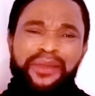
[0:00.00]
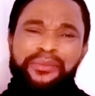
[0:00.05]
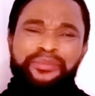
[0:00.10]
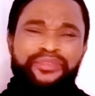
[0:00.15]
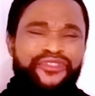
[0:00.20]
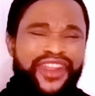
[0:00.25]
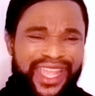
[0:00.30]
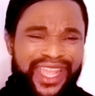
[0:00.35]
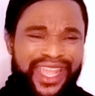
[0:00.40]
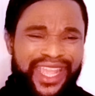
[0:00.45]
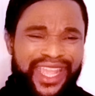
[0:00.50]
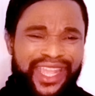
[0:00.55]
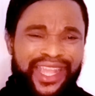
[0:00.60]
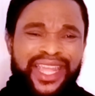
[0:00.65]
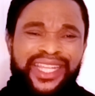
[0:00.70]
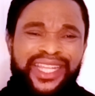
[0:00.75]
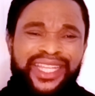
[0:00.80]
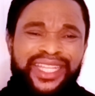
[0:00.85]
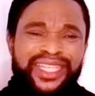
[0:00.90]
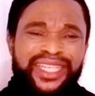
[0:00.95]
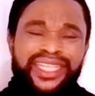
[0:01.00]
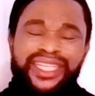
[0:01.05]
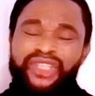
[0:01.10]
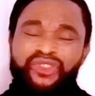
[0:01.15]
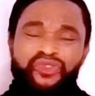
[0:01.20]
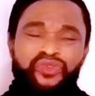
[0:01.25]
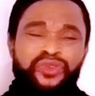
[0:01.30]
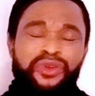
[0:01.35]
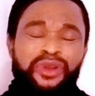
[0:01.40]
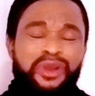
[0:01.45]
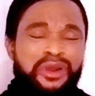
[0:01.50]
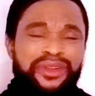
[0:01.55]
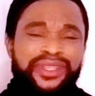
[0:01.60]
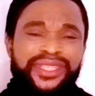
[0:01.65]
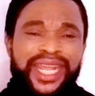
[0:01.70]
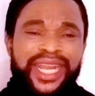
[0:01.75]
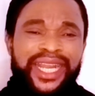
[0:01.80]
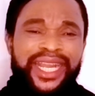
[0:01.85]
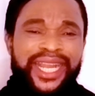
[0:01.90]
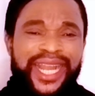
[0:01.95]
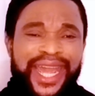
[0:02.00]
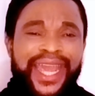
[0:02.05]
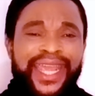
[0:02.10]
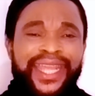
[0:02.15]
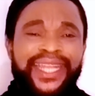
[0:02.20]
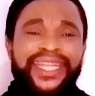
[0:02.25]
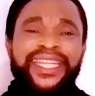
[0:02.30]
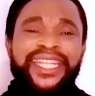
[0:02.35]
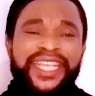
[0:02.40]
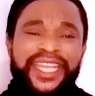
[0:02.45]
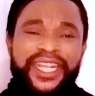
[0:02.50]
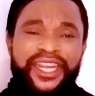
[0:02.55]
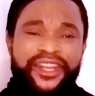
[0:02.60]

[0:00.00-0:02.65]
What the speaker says: breaking. It will underline